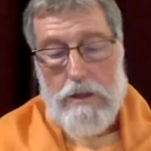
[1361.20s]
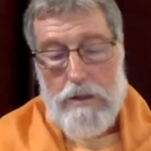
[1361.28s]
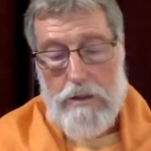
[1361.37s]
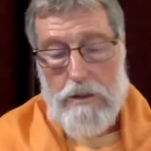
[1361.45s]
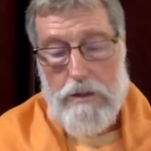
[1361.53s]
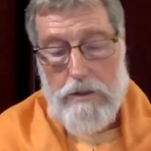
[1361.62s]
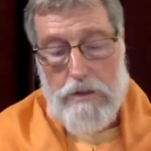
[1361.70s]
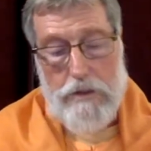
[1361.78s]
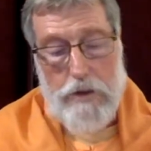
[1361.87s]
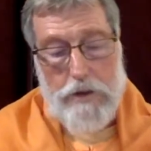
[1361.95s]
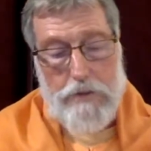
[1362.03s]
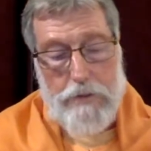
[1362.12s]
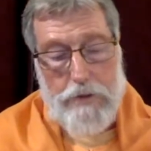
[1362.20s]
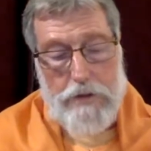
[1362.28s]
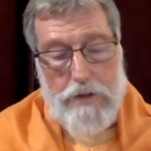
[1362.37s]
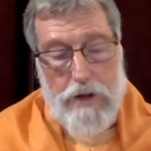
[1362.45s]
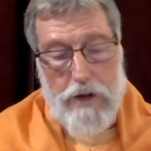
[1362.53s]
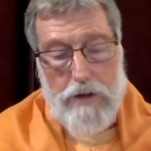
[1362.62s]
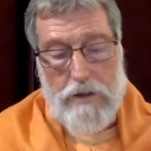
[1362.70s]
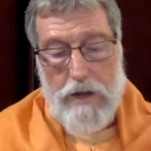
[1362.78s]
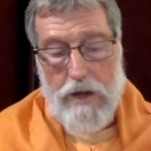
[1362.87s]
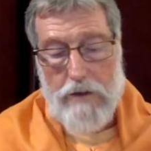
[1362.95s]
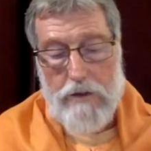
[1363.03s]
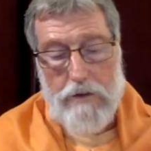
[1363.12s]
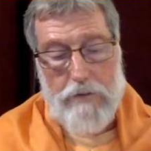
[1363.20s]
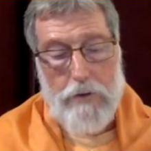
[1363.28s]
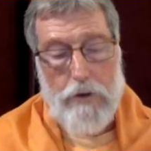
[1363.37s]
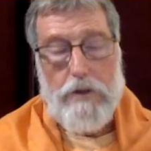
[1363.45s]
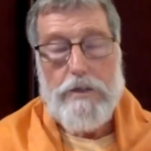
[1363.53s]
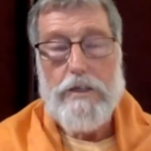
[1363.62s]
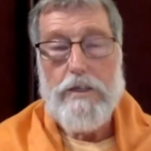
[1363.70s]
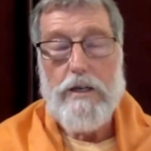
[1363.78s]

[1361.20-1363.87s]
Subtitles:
this resourceful is not, and of course,